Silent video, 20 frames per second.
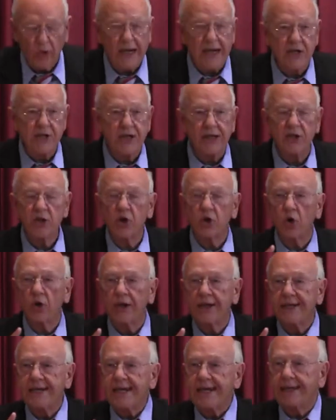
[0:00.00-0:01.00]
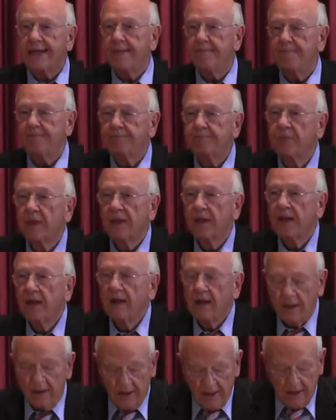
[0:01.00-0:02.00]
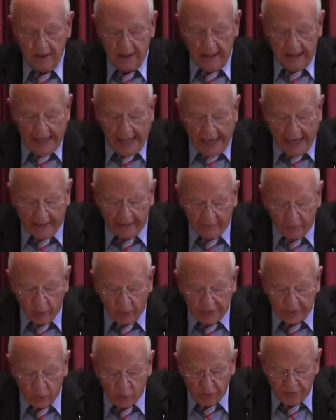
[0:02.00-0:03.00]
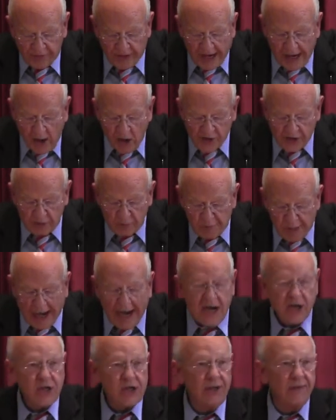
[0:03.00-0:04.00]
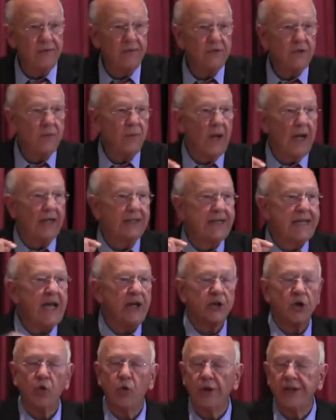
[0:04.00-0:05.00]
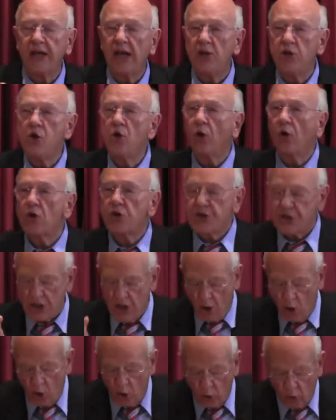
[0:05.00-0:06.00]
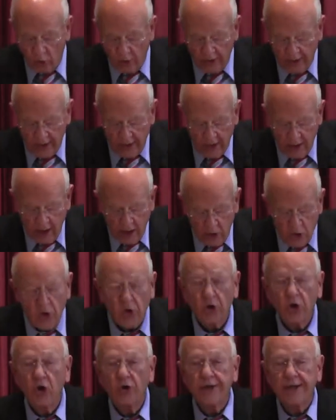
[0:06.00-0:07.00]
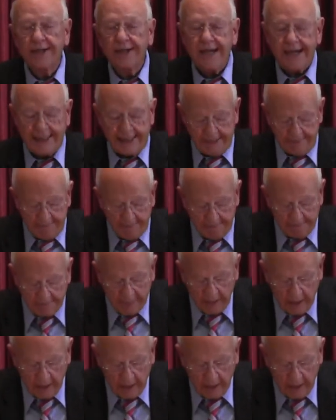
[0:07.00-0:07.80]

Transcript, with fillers: are raging, you're going to need it. And when the fires of passion uh, kindle within your soul, you're going to need it.